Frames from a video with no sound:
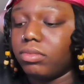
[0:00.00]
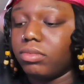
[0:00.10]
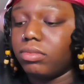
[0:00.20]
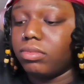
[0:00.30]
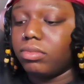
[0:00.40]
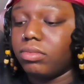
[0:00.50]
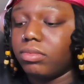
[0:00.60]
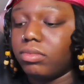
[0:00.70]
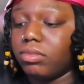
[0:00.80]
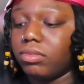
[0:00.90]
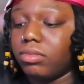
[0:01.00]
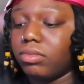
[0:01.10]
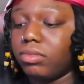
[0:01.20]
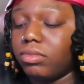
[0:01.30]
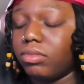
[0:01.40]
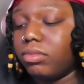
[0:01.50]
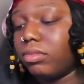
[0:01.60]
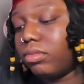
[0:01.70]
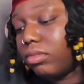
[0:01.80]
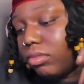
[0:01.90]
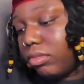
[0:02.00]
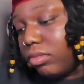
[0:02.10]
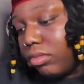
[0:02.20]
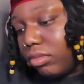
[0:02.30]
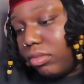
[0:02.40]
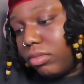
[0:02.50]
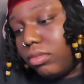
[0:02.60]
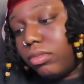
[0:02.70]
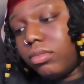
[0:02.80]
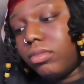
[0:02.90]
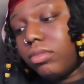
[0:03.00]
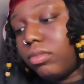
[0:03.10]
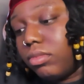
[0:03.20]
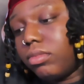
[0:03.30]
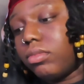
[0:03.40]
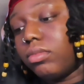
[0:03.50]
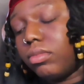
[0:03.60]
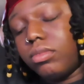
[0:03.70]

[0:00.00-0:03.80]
The person shown says nothing.